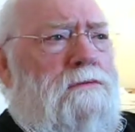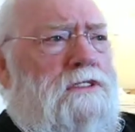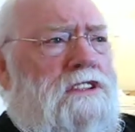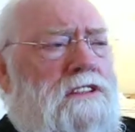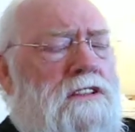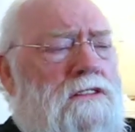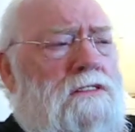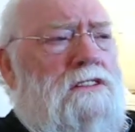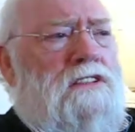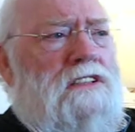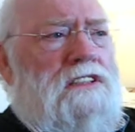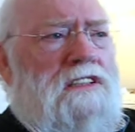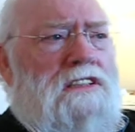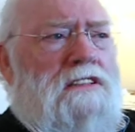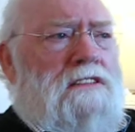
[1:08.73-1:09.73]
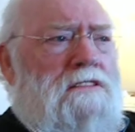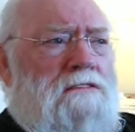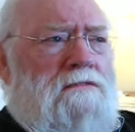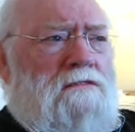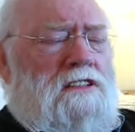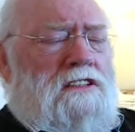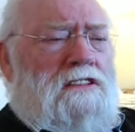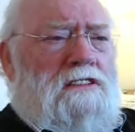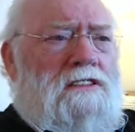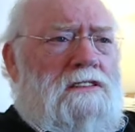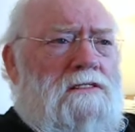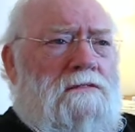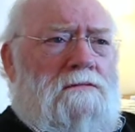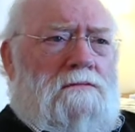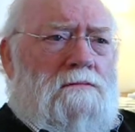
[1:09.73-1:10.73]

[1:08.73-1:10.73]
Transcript: We'd go see these